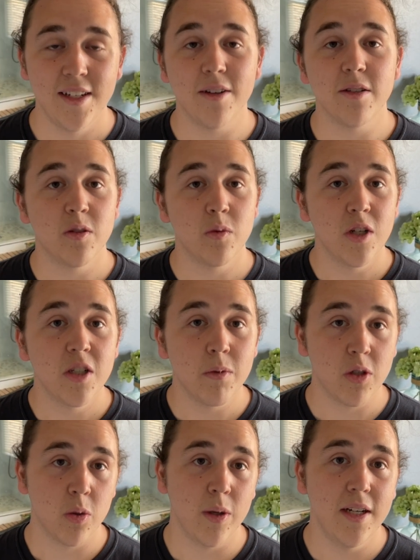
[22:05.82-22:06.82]
to switch
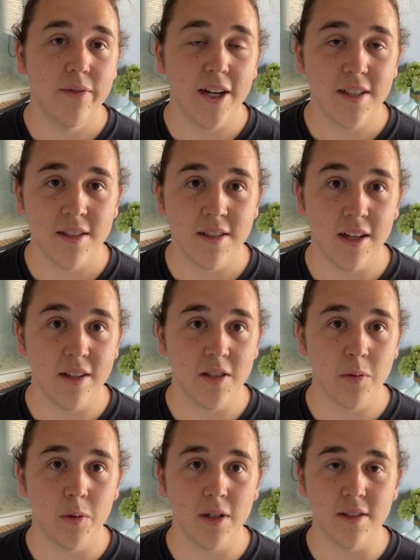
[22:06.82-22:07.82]
between devices on
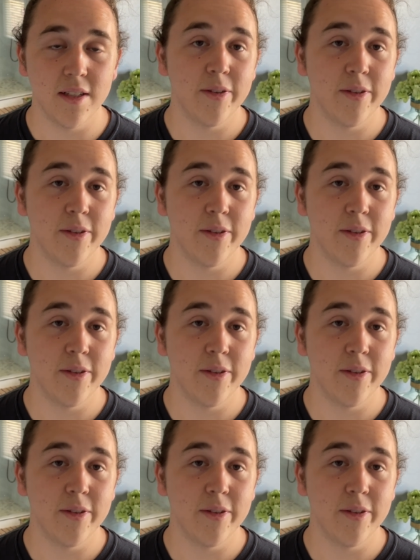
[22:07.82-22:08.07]
this one is even